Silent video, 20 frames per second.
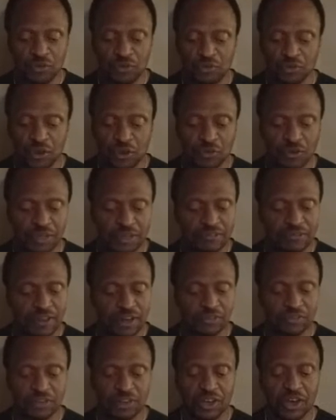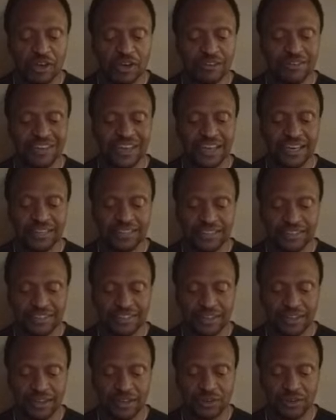Don't give out your contact
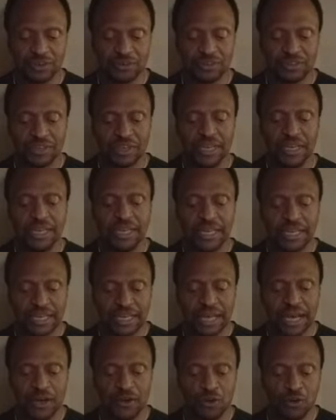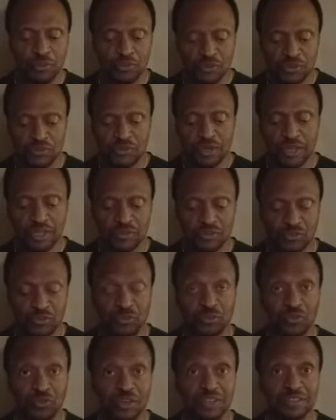details, and I hope you
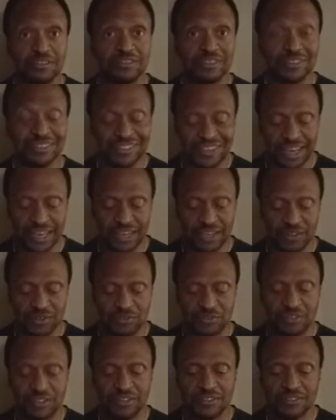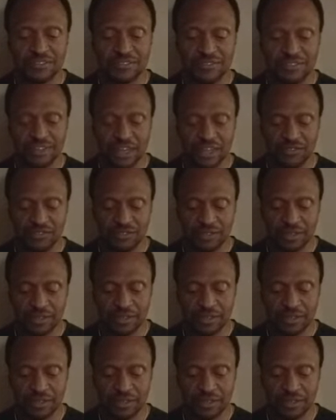enjoy today's session.